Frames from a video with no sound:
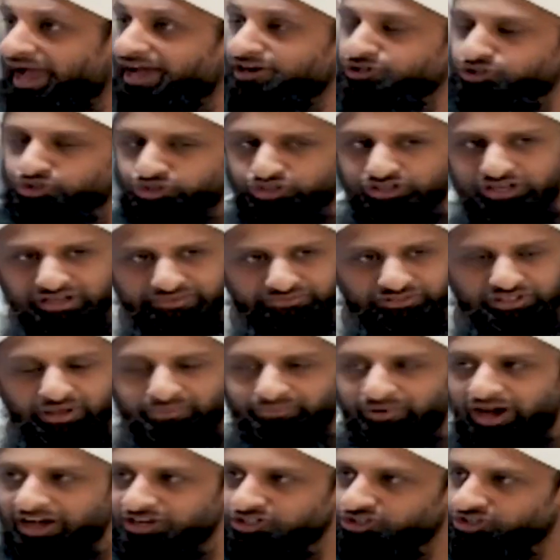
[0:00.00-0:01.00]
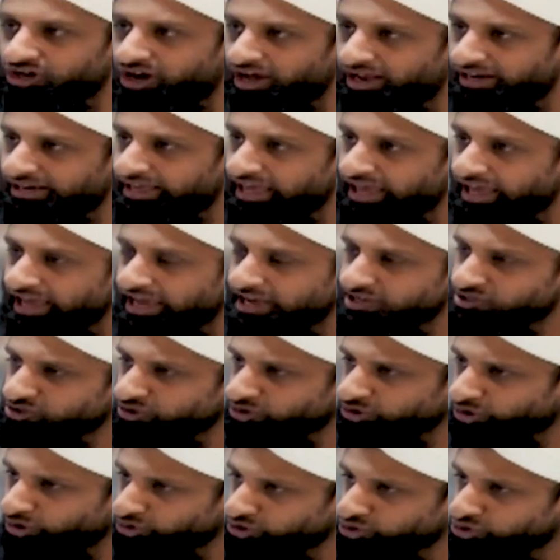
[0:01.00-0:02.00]
Had dreams that my child is
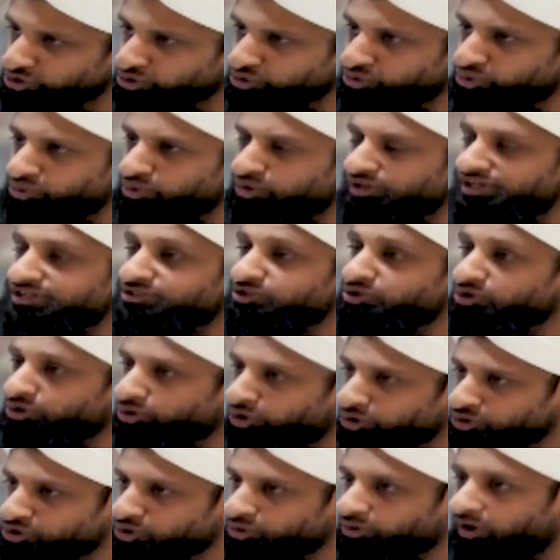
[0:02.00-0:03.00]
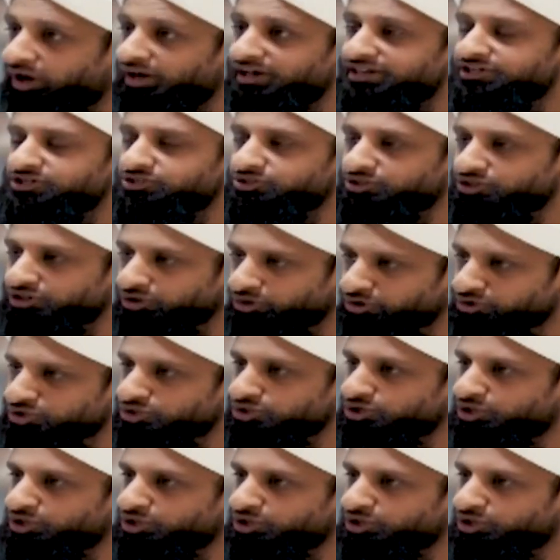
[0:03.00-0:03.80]
going to go to school, he's going to go to college, he's going to go wow.